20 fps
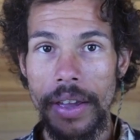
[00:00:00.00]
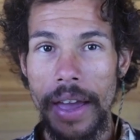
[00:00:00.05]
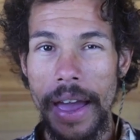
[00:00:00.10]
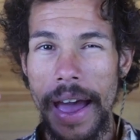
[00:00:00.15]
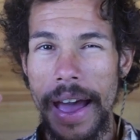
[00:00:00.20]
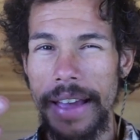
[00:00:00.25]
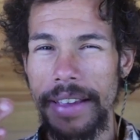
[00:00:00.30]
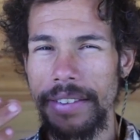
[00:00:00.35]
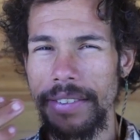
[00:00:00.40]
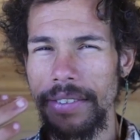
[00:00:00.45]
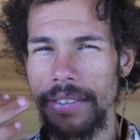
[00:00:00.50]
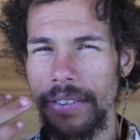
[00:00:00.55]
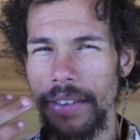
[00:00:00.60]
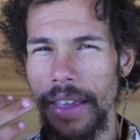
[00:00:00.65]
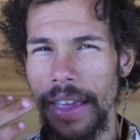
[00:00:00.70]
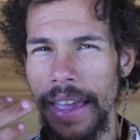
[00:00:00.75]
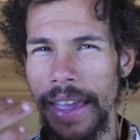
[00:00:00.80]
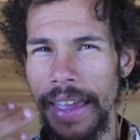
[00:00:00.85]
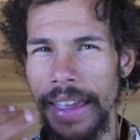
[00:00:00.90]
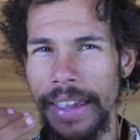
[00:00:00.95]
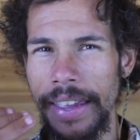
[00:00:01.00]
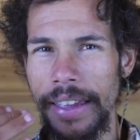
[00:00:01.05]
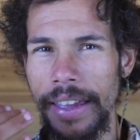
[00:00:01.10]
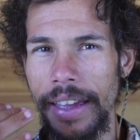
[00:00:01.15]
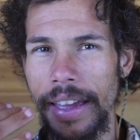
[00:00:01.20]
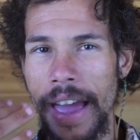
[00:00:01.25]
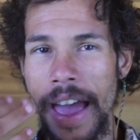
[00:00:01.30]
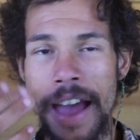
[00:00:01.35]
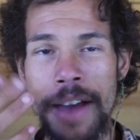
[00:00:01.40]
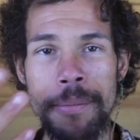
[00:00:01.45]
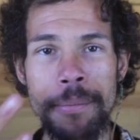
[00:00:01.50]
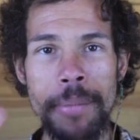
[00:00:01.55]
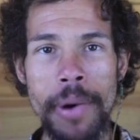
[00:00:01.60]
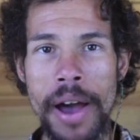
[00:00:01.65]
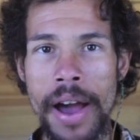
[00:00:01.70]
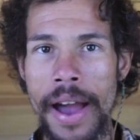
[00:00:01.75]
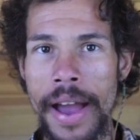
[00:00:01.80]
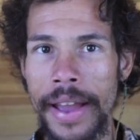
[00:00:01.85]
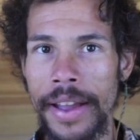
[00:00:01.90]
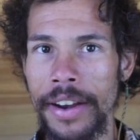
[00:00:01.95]
has a
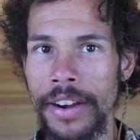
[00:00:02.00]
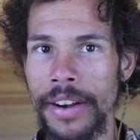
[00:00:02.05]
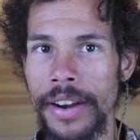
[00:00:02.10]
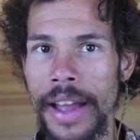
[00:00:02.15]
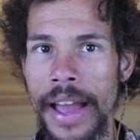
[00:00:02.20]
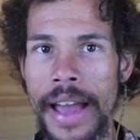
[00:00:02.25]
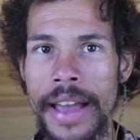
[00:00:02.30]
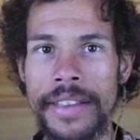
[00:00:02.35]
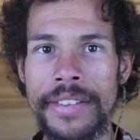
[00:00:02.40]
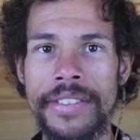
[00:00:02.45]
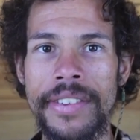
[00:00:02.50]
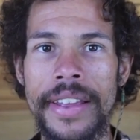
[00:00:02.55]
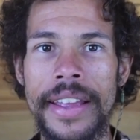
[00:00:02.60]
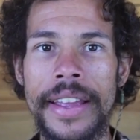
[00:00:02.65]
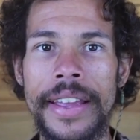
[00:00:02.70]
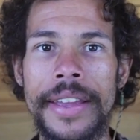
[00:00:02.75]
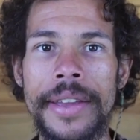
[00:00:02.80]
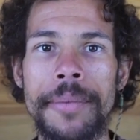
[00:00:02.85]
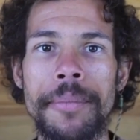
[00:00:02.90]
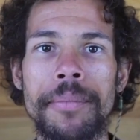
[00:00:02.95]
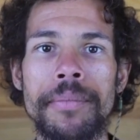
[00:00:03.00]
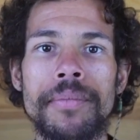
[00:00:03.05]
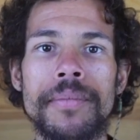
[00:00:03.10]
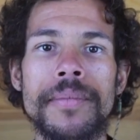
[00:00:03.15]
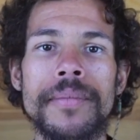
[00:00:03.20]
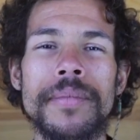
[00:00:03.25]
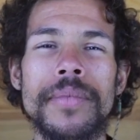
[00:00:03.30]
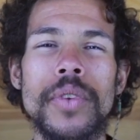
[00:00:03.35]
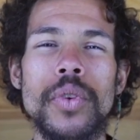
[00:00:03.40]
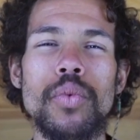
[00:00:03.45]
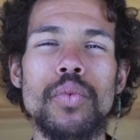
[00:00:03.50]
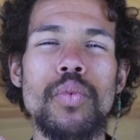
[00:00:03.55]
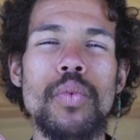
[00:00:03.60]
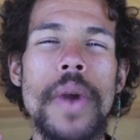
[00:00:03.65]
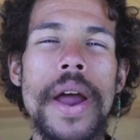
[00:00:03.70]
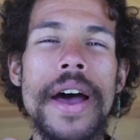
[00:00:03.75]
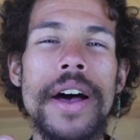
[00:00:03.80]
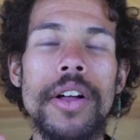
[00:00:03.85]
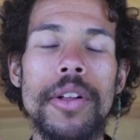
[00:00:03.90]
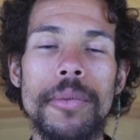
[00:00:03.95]
empire, has a
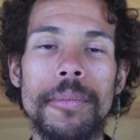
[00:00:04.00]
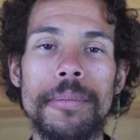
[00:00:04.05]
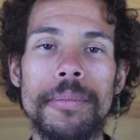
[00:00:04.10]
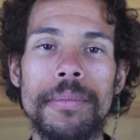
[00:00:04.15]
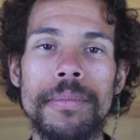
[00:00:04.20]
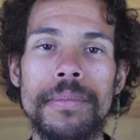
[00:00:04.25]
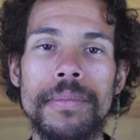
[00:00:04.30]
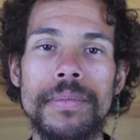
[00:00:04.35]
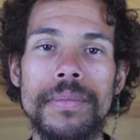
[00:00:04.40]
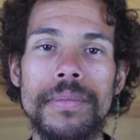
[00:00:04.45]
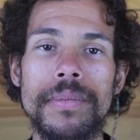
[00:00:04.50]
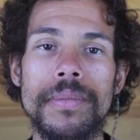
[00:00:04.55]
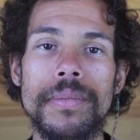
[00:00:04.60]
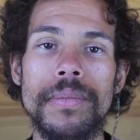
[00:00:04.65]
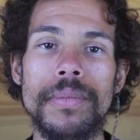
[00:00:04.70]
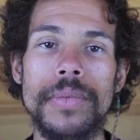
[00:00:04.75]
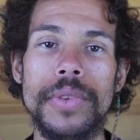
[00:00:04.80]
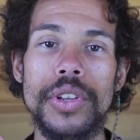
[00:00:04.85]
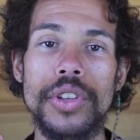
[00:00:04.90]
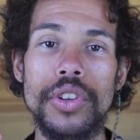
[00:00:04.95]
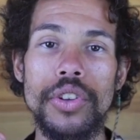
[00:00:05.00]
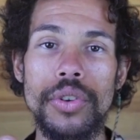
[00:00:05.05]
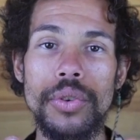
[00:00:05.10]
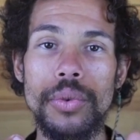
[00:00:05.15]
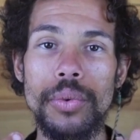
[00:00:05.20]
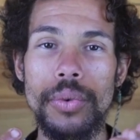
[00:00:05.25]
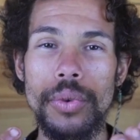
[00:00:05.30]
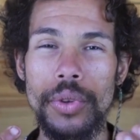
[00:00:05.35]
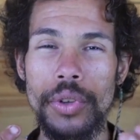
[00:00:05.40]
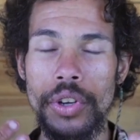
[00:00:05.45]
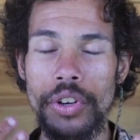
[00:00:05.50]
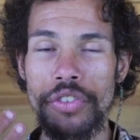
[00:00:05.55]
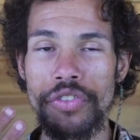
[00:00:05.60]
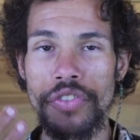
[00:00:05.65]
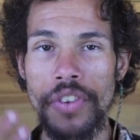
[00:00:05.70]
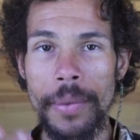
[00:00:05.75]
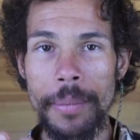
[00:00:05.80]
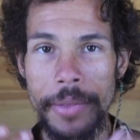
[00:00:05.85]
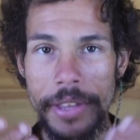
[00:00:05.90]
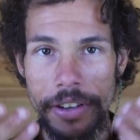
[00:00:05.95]
realm, you you're
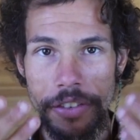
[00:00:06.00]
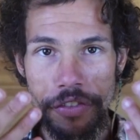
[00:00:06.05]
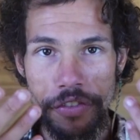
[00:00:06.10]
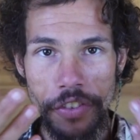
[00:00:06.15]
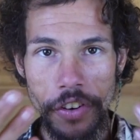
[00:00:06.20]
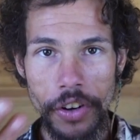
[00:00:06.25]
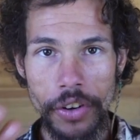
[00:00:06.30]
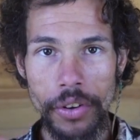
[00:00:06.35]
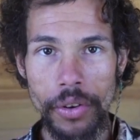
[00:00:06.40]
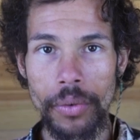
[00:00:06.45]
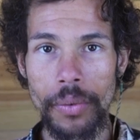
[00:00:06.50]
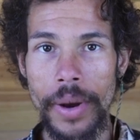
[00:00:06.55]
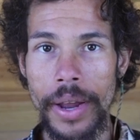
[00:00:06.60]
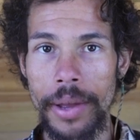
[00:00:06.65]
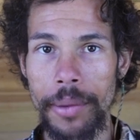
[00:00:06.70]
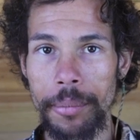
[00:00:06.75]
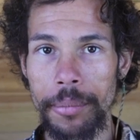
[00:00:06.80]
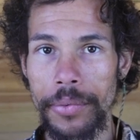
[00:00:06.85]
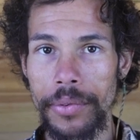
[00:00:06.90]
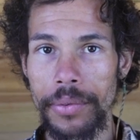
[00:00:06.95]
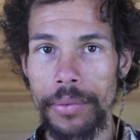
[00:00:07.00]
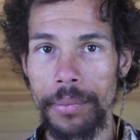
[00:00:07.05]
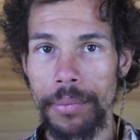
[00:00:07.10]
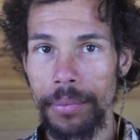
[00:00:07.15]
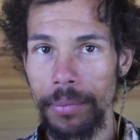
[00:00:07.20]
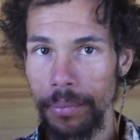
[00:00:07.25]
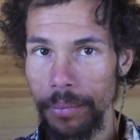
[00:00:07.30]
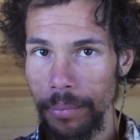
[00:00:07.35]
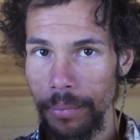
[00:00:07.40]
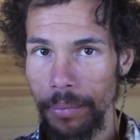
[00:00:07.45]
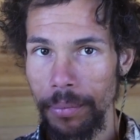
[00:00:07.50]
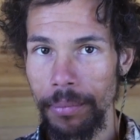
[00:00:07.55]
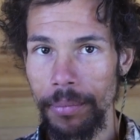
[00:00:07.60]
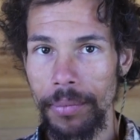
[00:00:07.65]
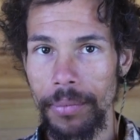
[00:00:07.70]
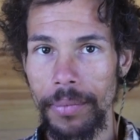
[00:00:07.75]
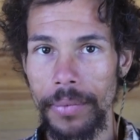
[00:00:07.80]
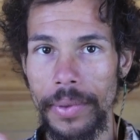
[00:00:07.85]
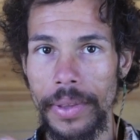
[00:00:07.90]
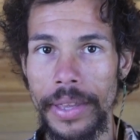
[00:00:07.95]
from the infernal realms.
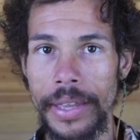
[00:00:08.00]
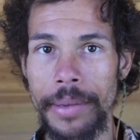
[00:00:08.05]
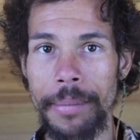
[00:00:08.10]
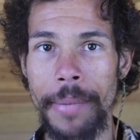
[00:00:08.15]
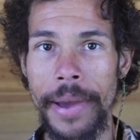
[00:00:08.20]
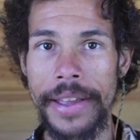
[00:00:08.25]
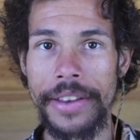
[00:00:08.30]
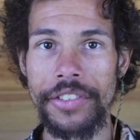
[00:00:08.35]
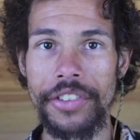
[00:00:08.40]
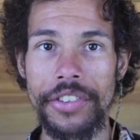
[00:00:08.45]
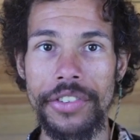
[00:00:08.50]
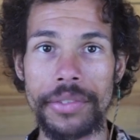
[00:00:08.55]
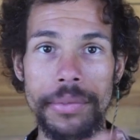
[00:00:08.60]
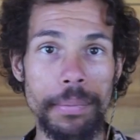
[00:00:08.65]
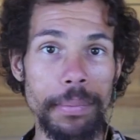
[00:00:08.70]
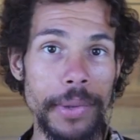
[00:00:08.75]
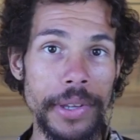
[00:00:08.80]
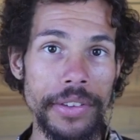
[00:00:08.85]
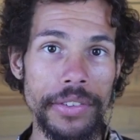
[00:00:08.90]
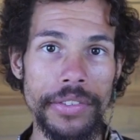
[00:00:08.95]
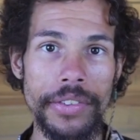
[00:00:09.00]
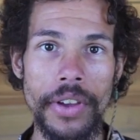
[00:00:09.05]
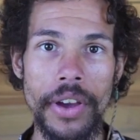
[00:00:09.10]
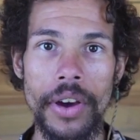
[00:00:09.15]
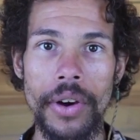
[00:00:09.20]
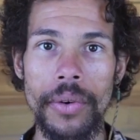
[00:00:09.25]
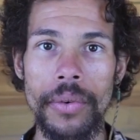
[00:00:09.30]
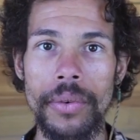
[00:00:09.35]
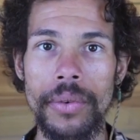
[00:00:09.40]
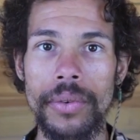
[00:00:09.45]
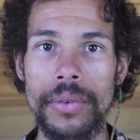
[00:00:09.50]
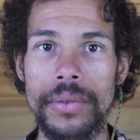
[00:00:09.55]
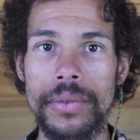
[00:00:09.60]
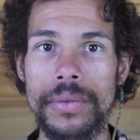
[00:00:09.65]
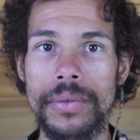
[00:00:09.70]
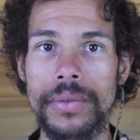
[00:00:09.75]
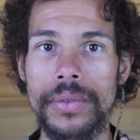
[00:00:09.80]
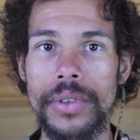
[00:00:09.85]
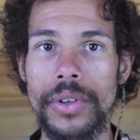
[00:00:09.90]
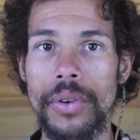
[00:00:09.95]
It might just be so,
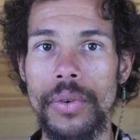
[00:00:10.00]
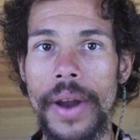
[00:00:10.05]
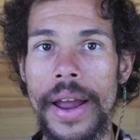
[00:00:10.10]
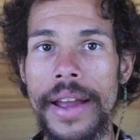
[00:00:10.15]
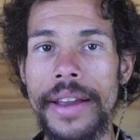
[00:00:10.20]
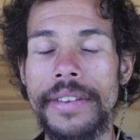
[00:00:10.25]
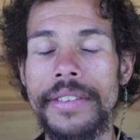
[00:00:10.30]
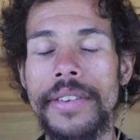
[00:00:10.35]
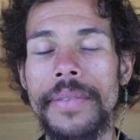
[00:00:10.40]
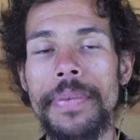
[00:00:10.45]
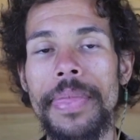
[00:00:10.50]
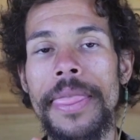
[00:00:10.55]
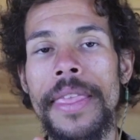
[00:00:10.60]
correct?